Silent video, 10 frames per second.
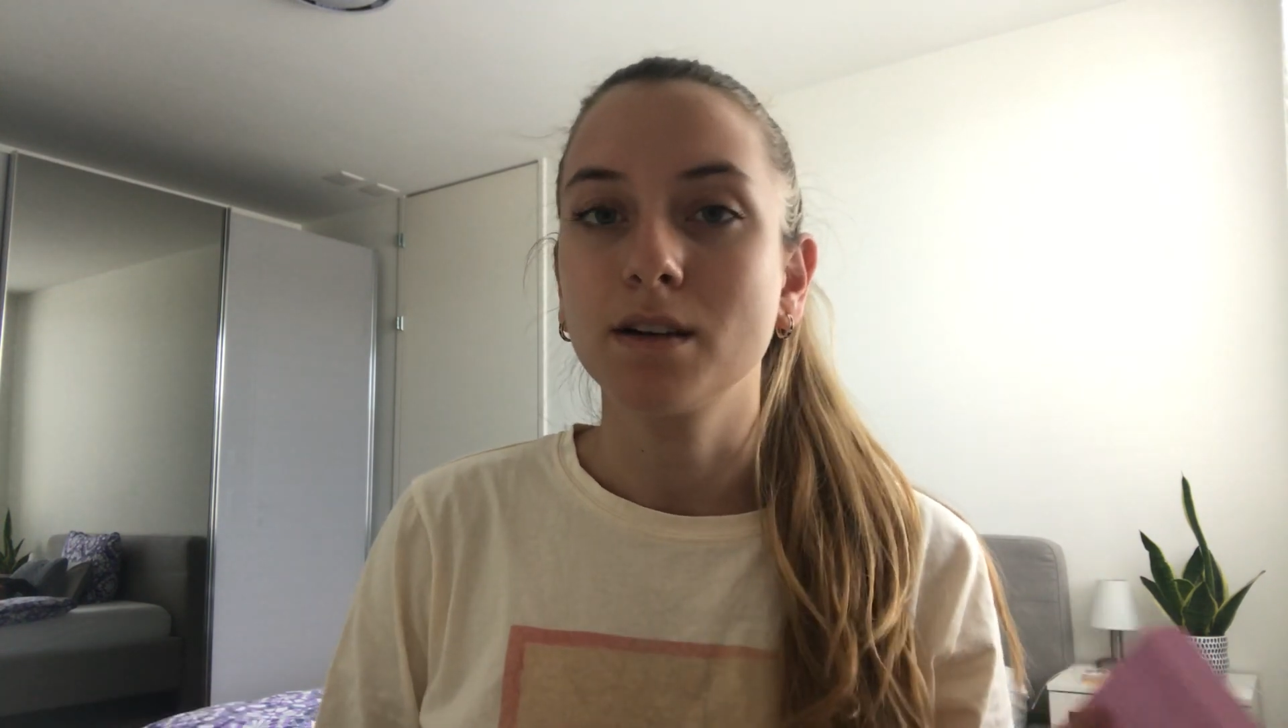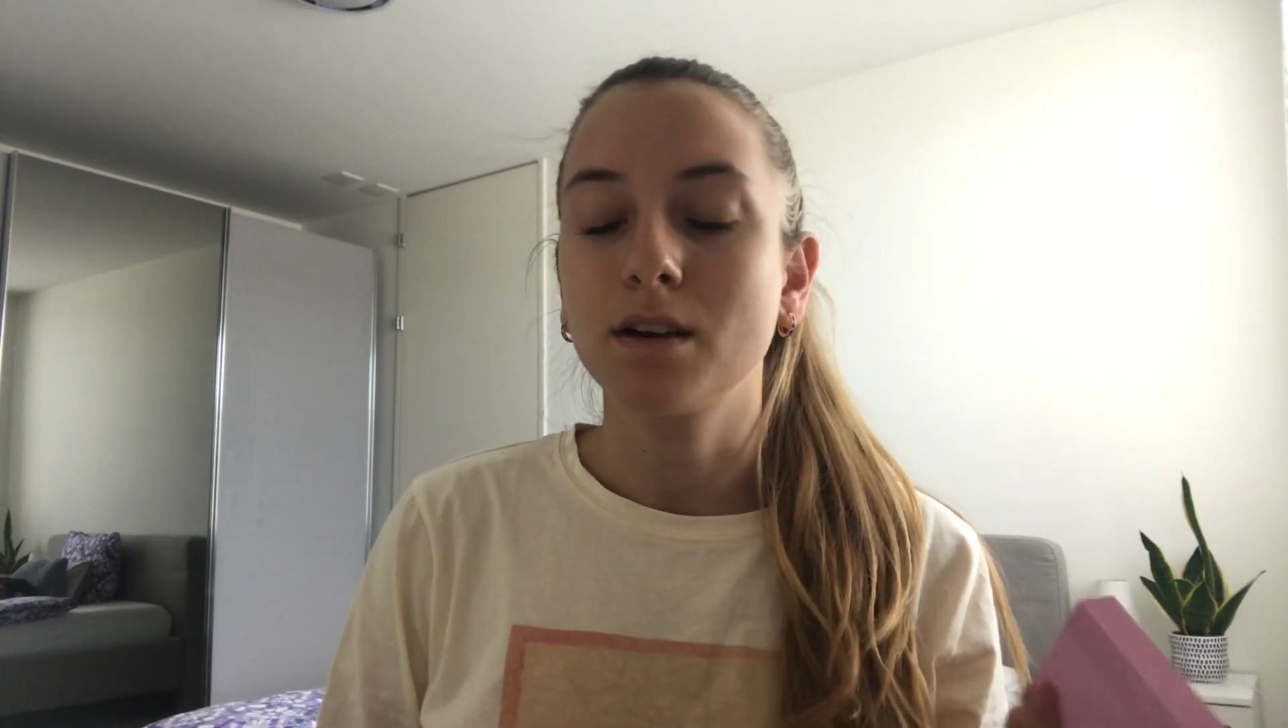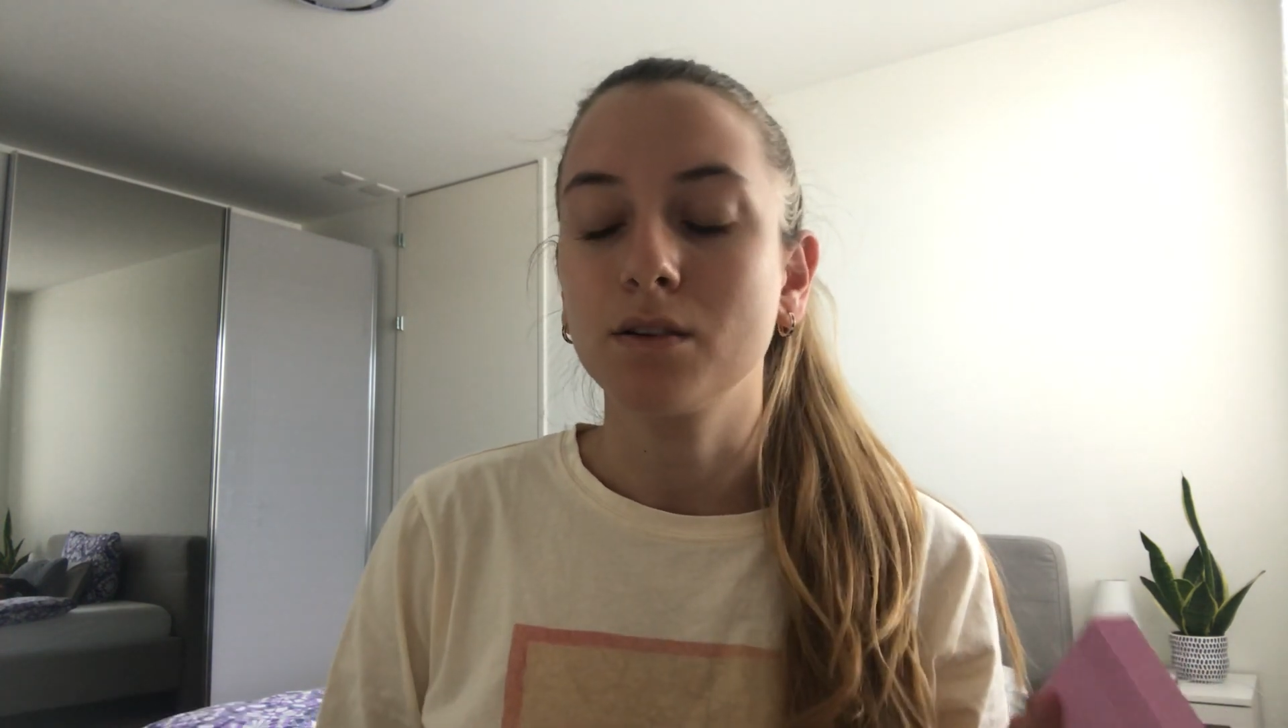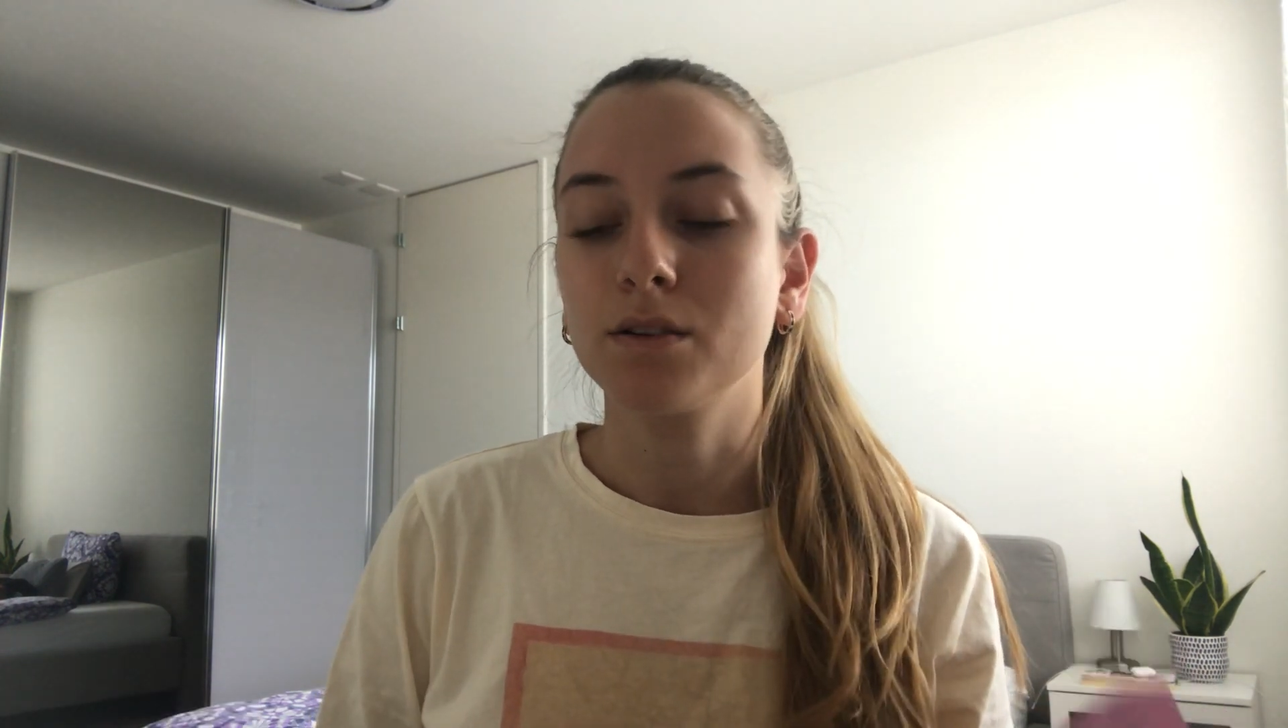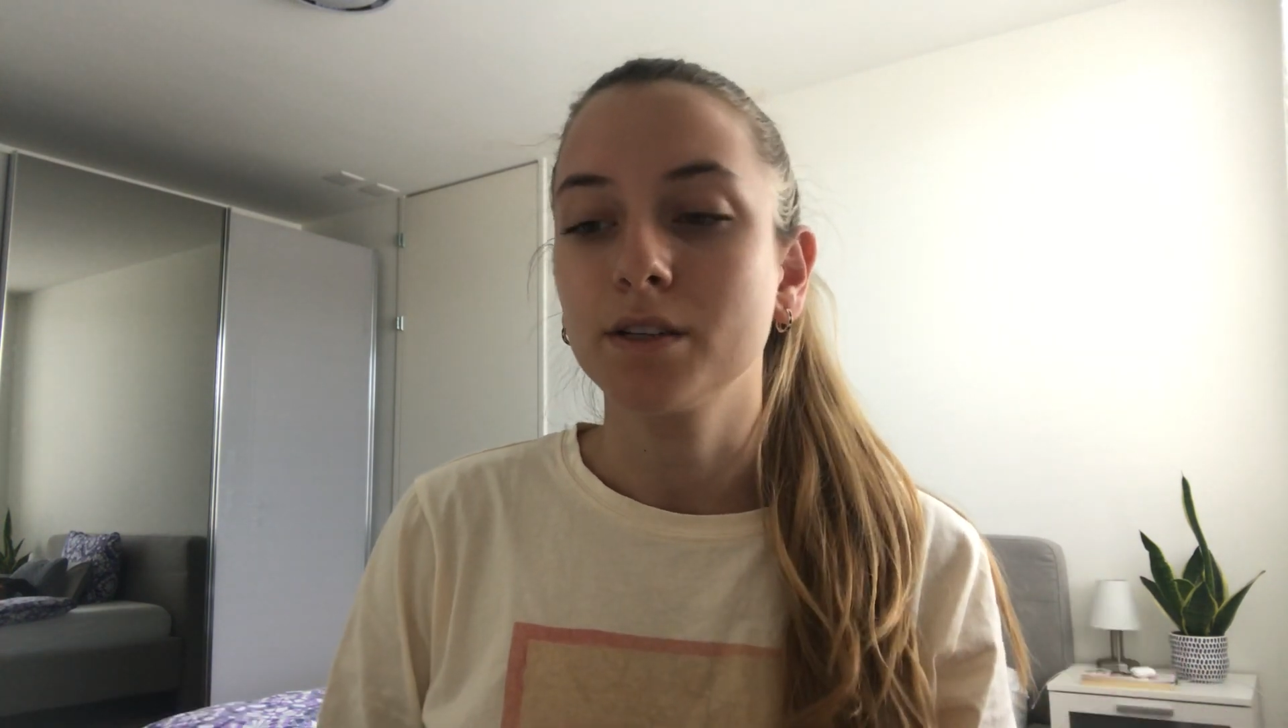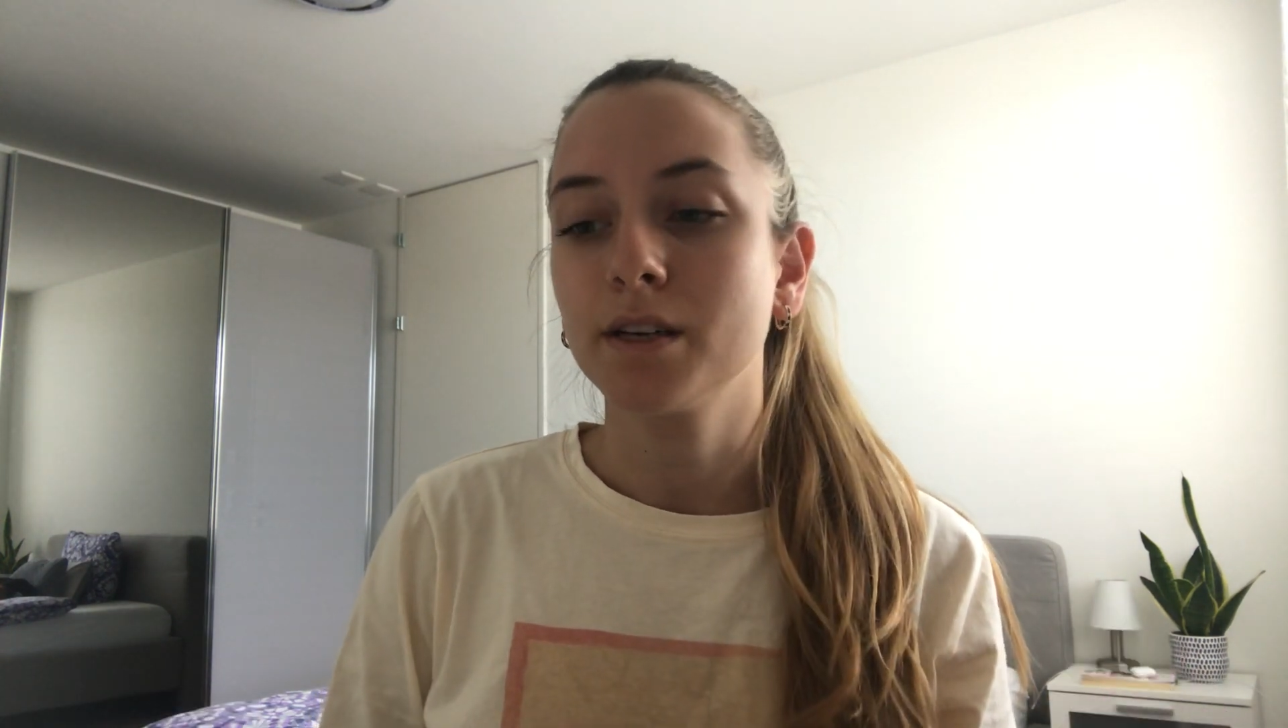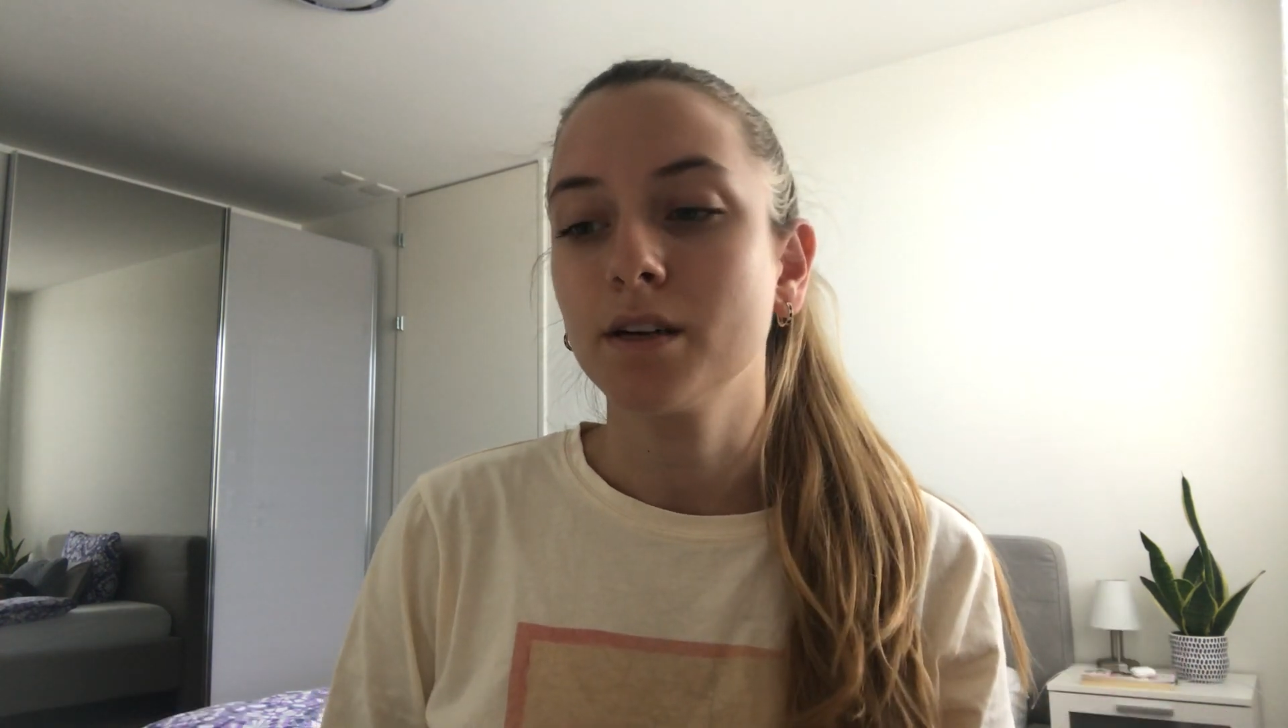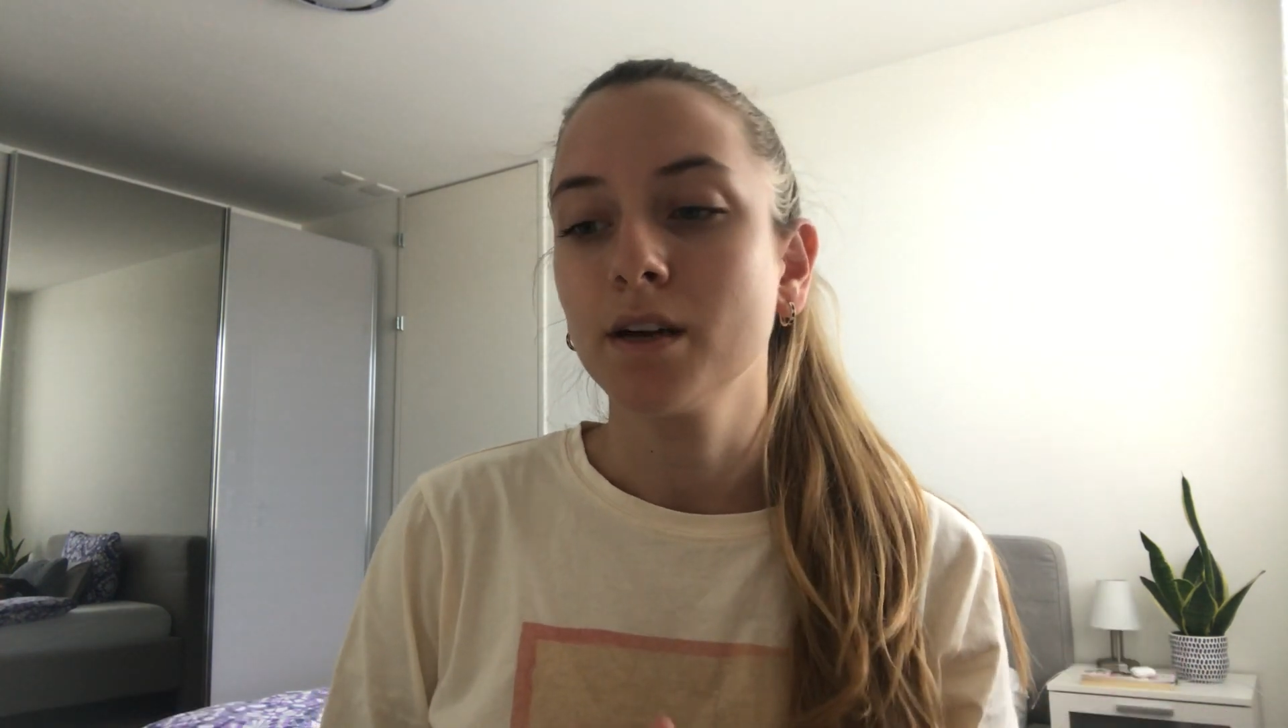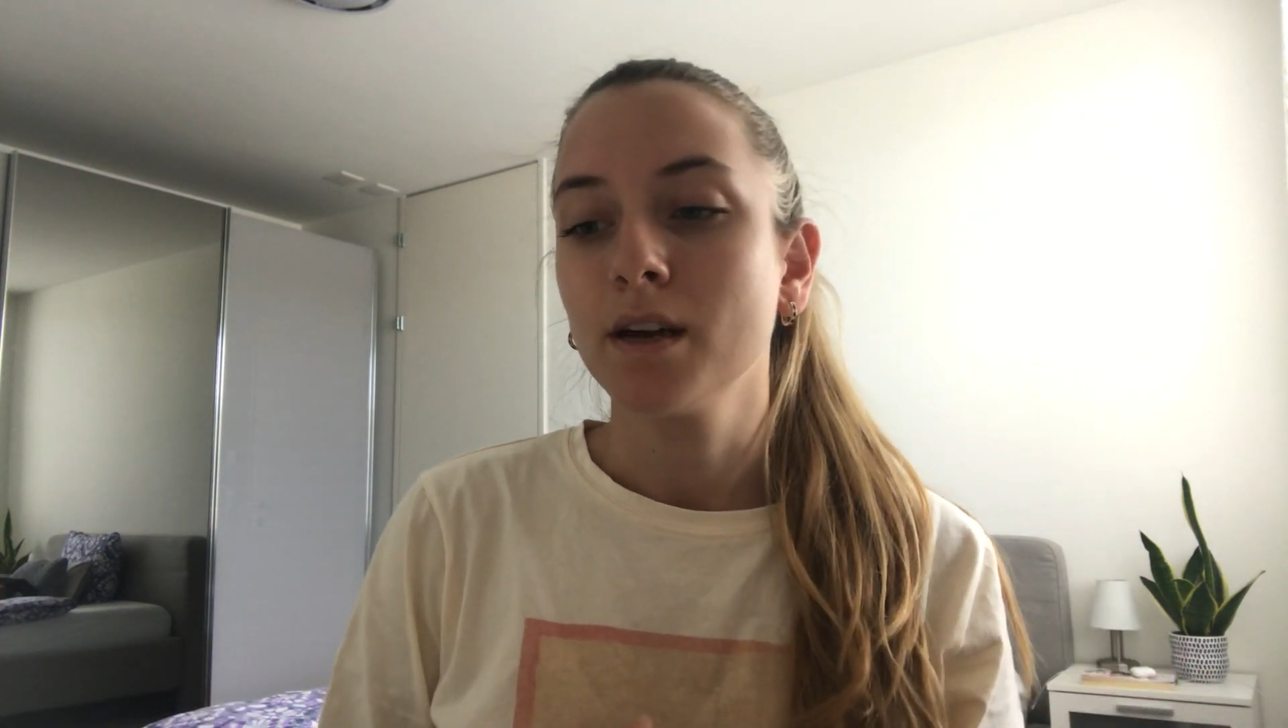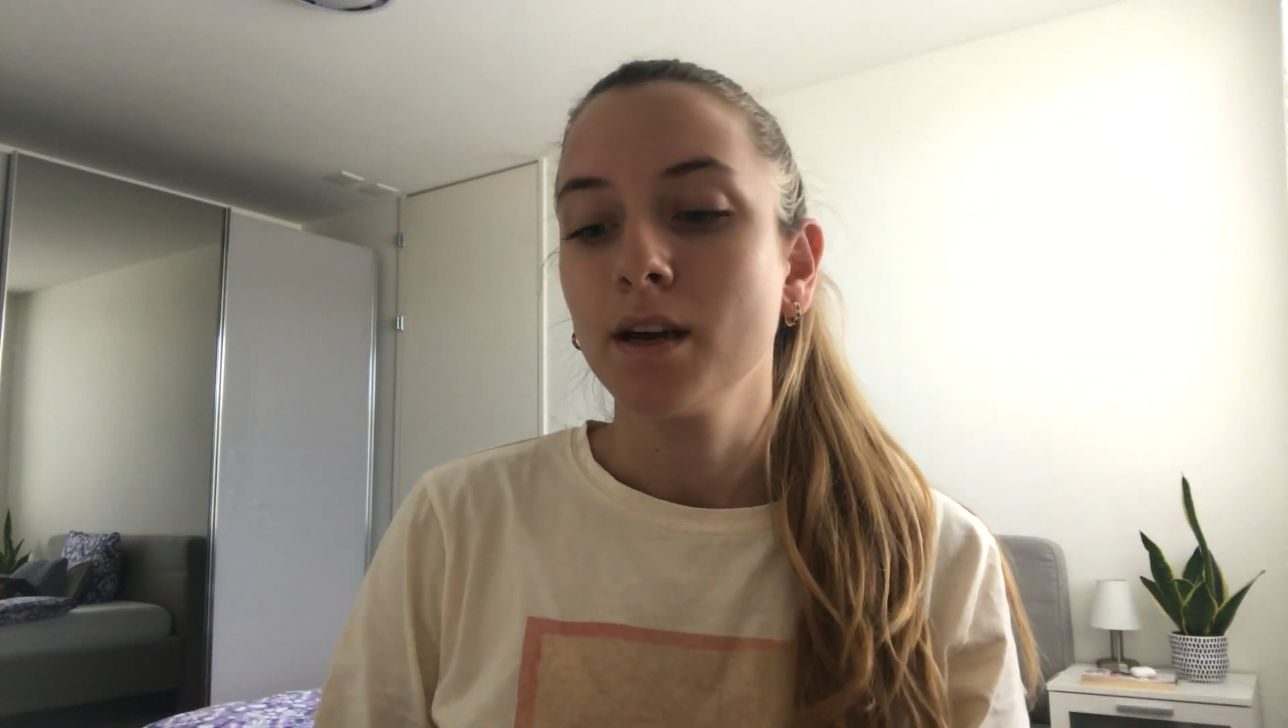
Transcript: down on here